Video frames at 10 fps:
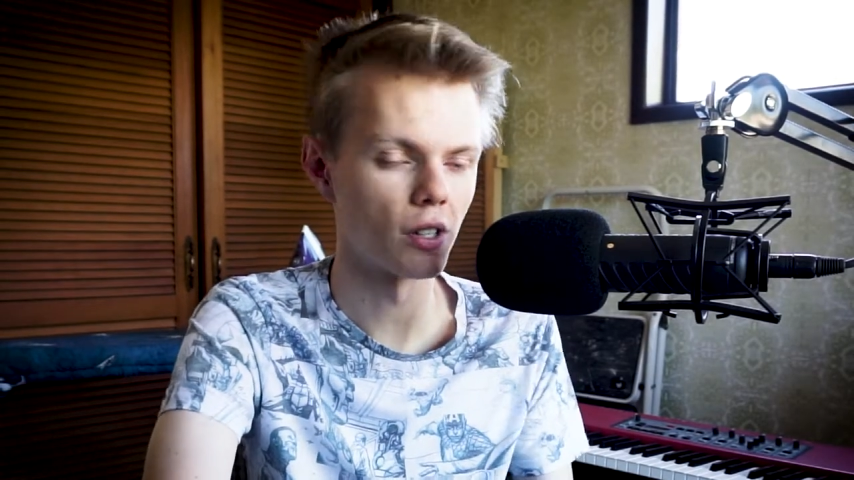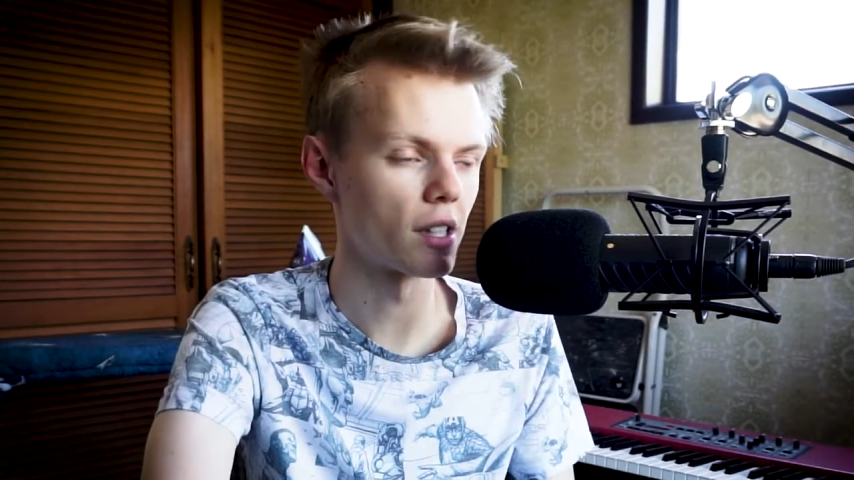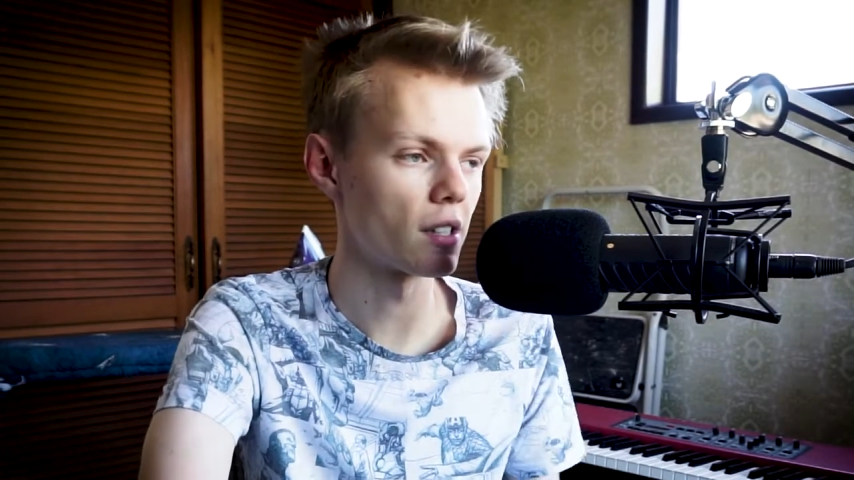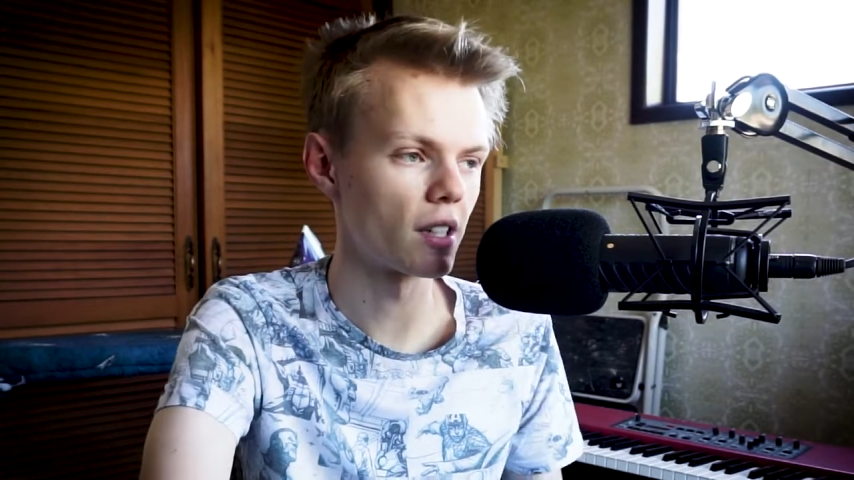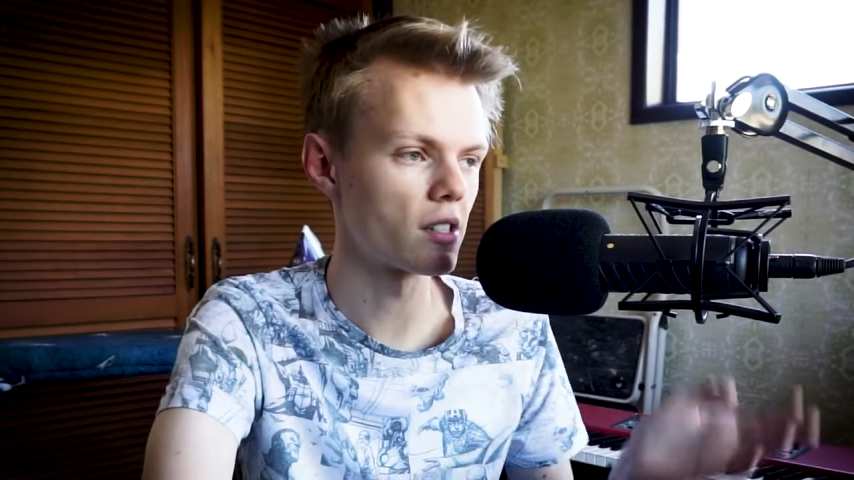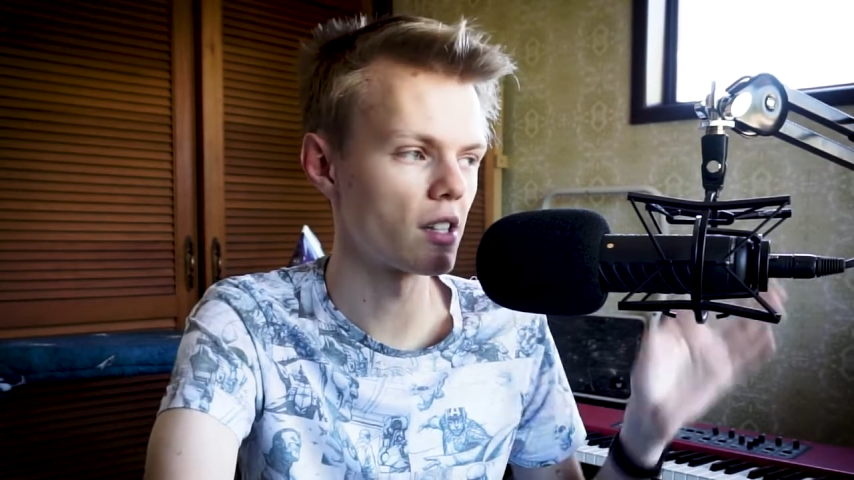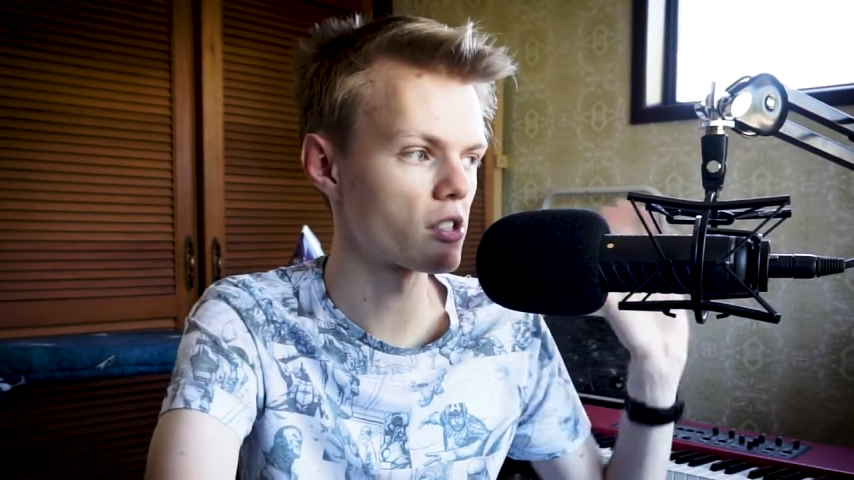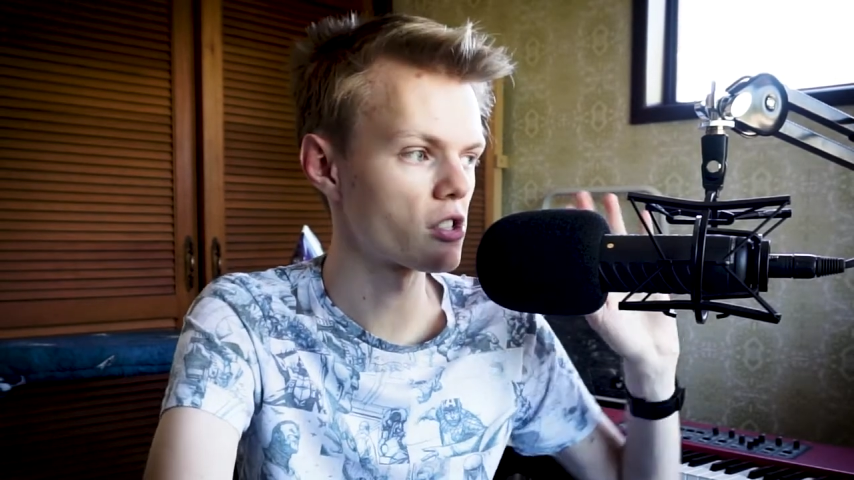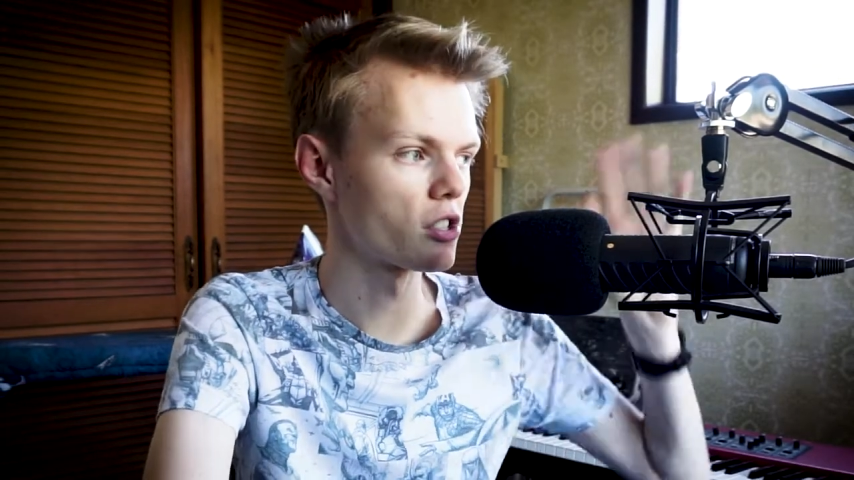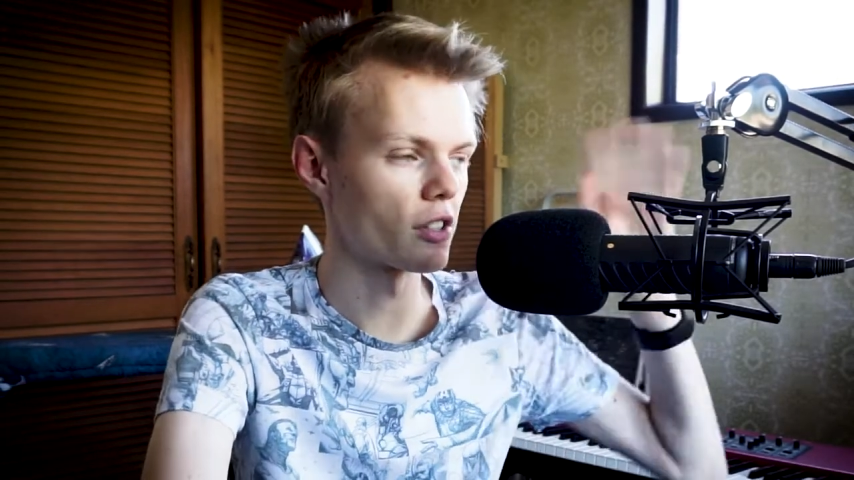Let's
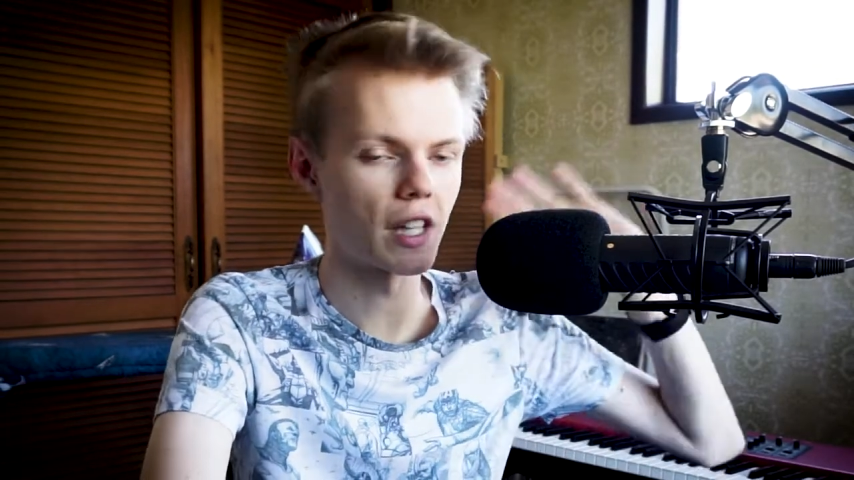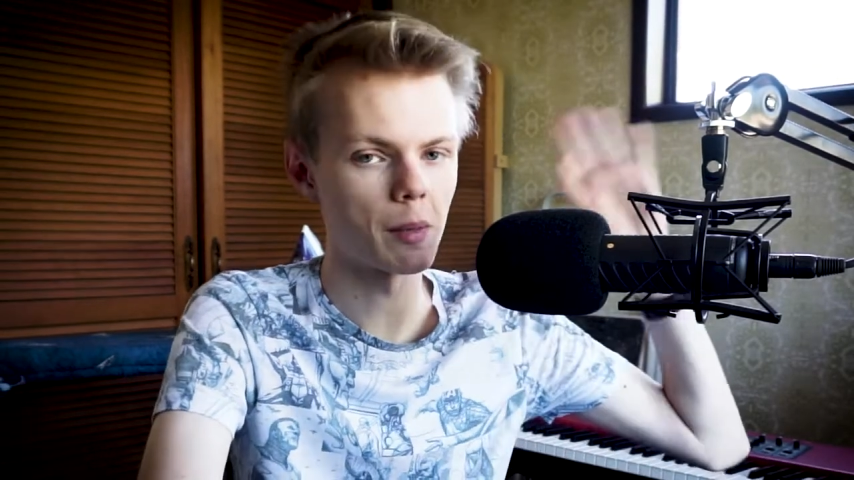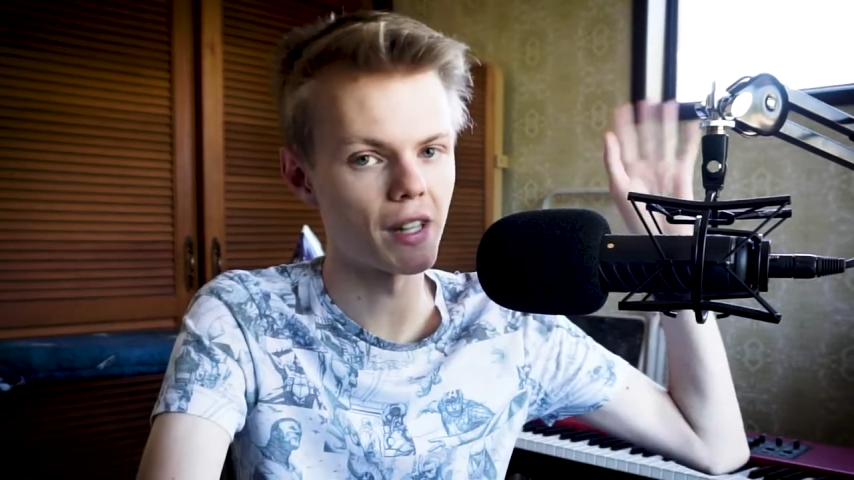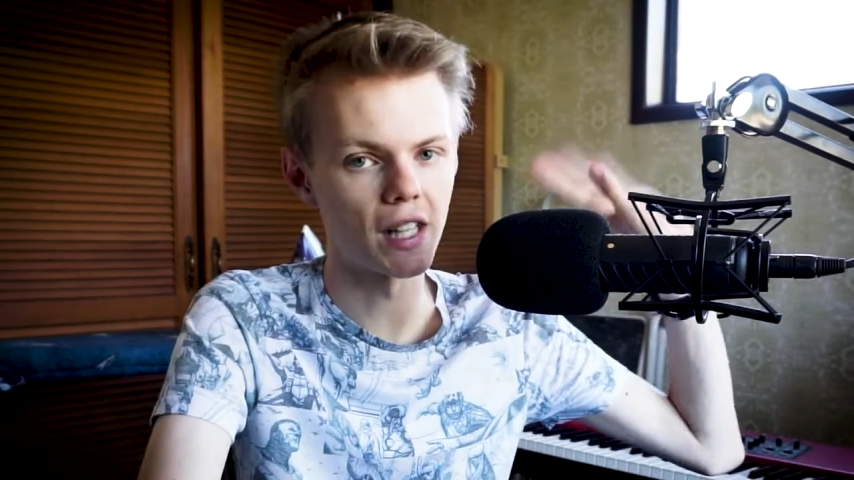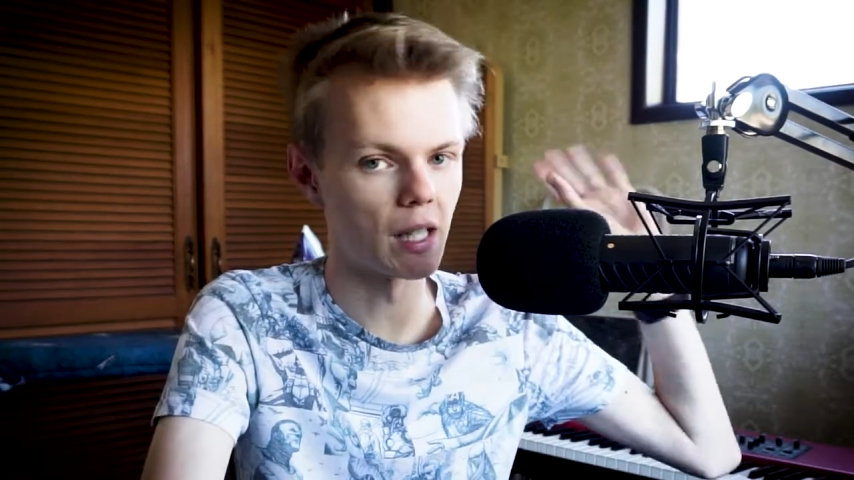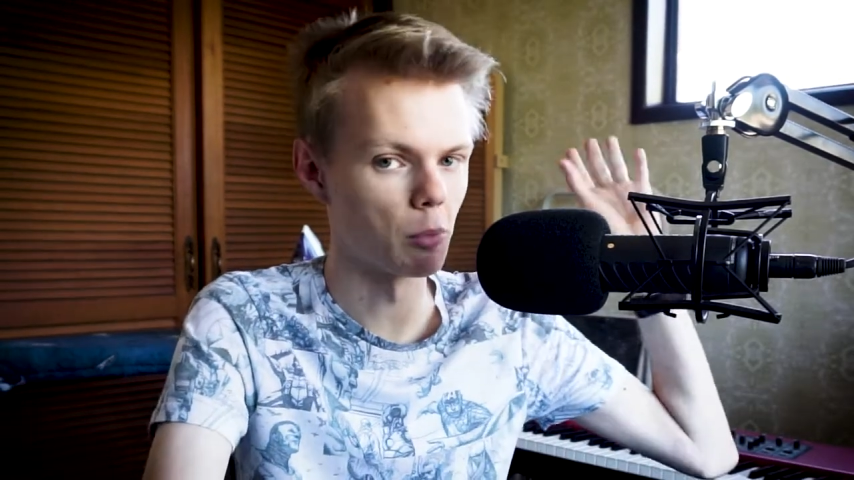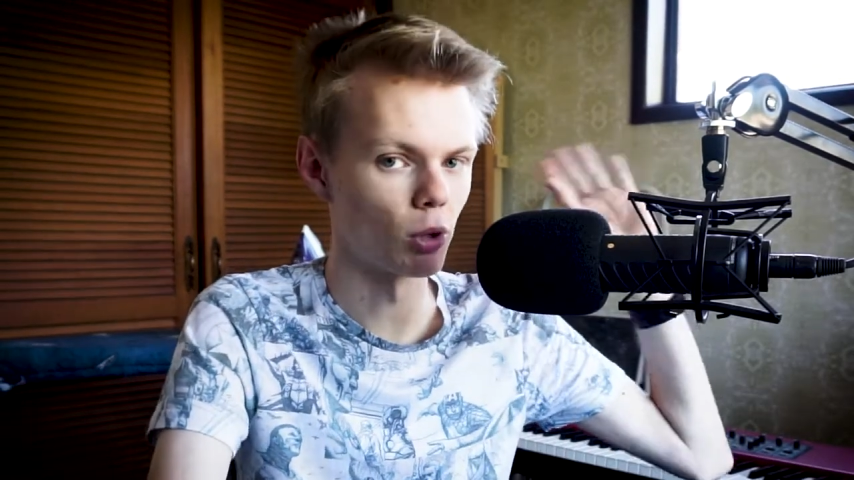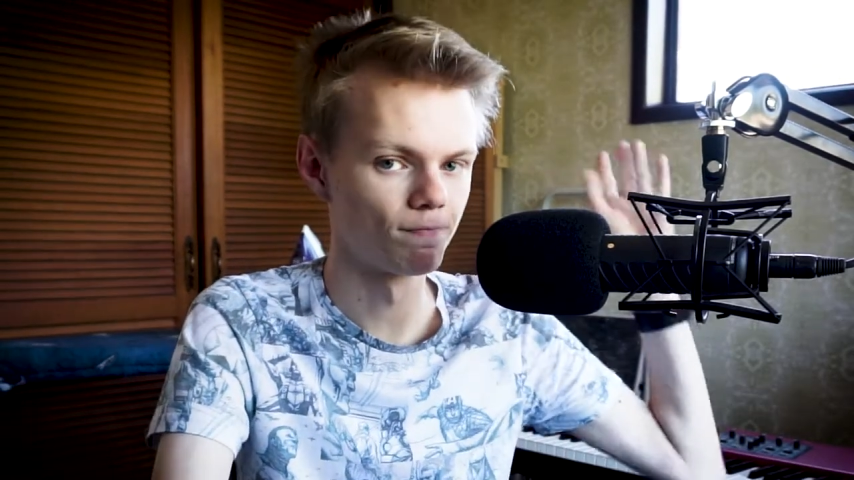just not think about that anymore.